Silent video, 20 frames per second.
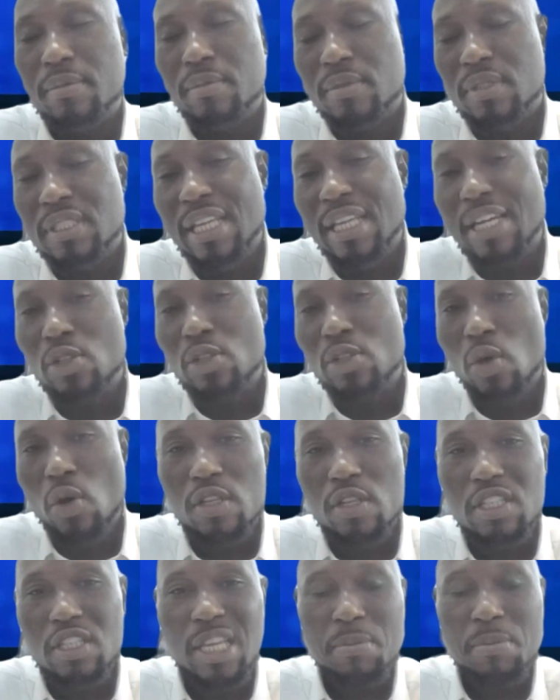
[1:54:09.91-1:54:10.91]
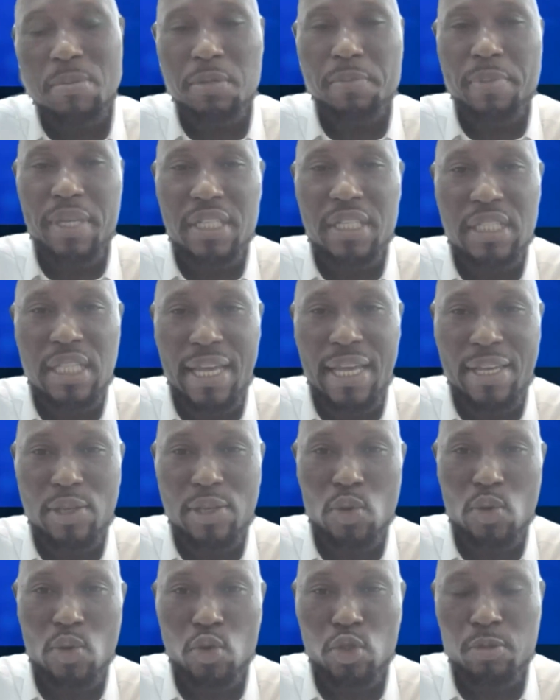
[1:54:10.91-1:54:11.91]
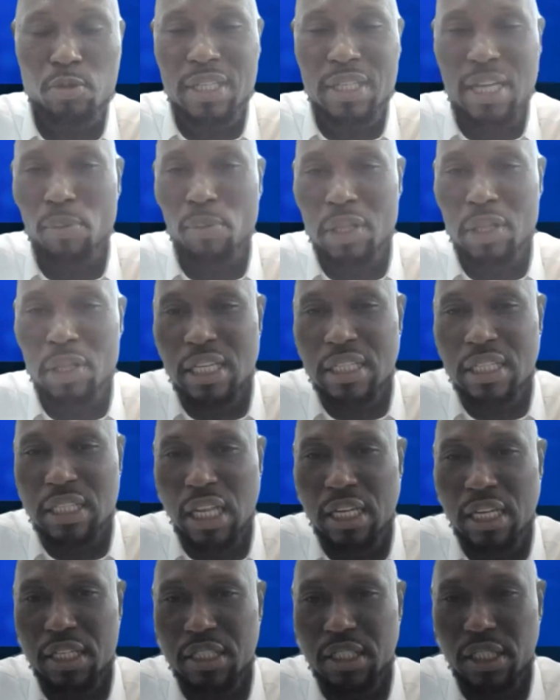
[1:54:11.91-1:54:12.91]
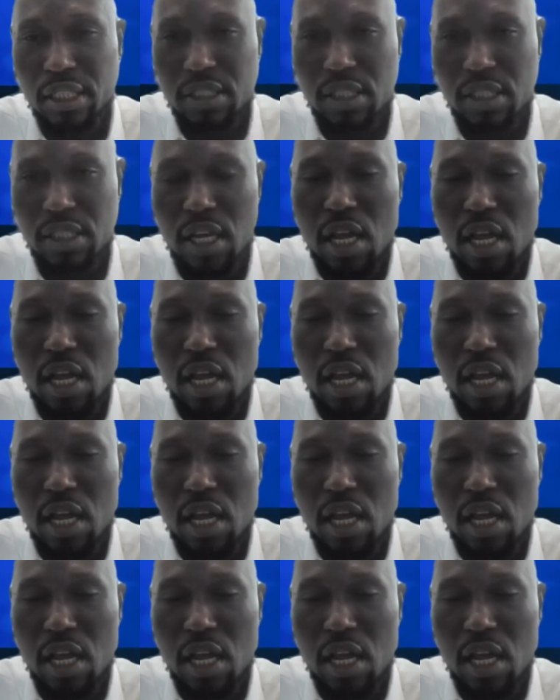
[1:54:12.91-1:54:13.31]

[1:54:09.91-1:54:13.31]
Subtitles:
sector, in the same space that you have been appointed as an agent.